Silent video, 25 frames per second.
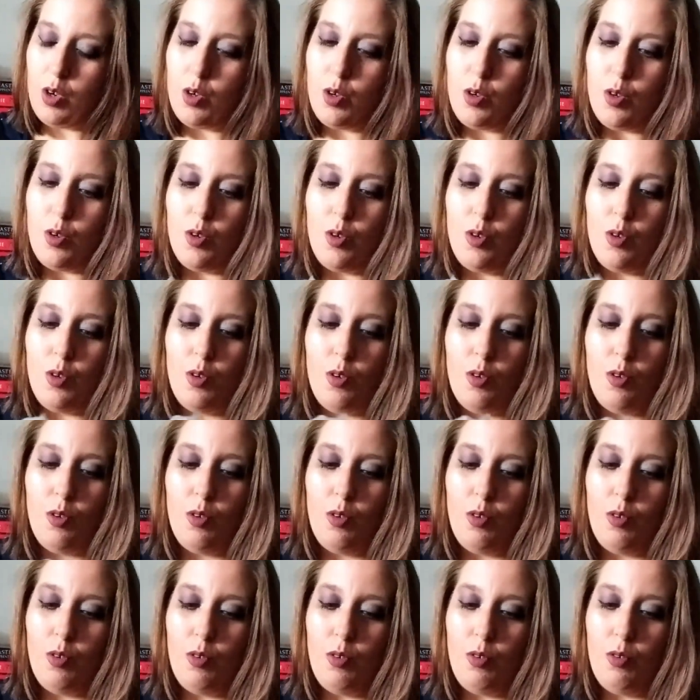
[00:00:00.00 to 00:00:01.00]

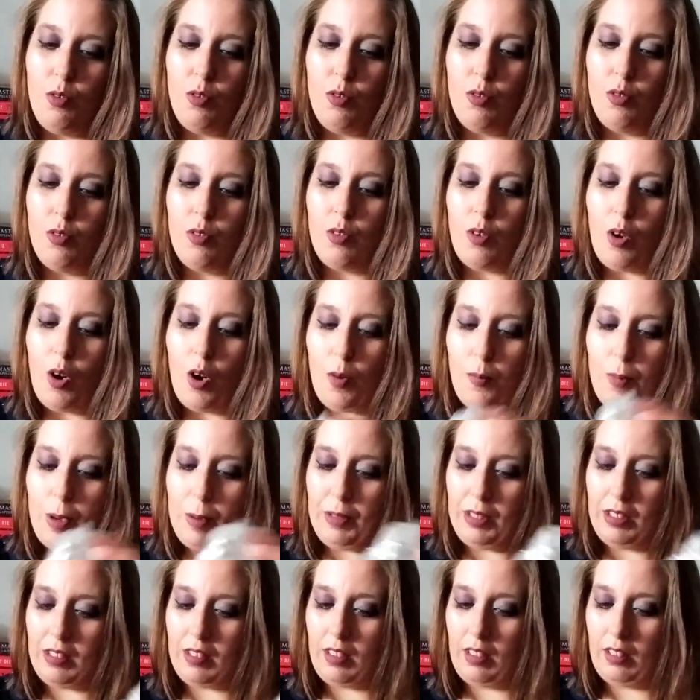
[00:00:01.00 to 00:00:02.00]
Ooh, or
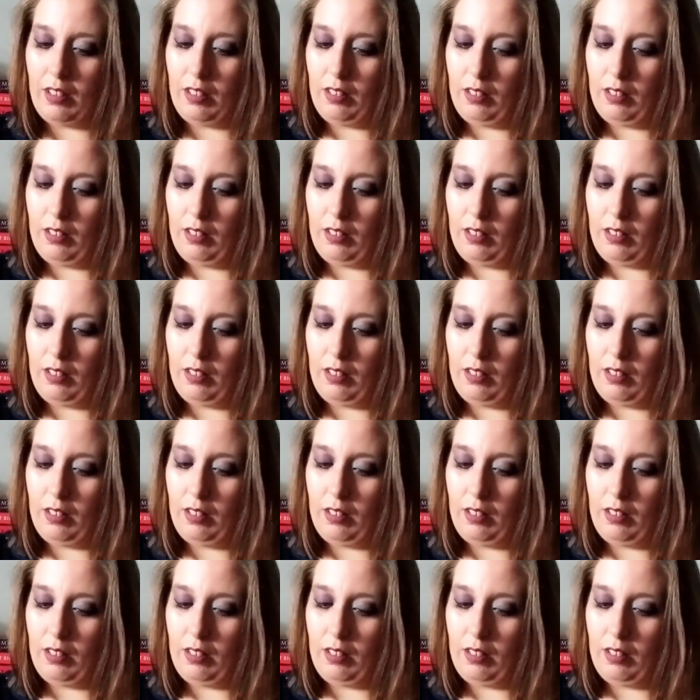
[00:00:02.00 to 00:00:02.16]
maybe it's,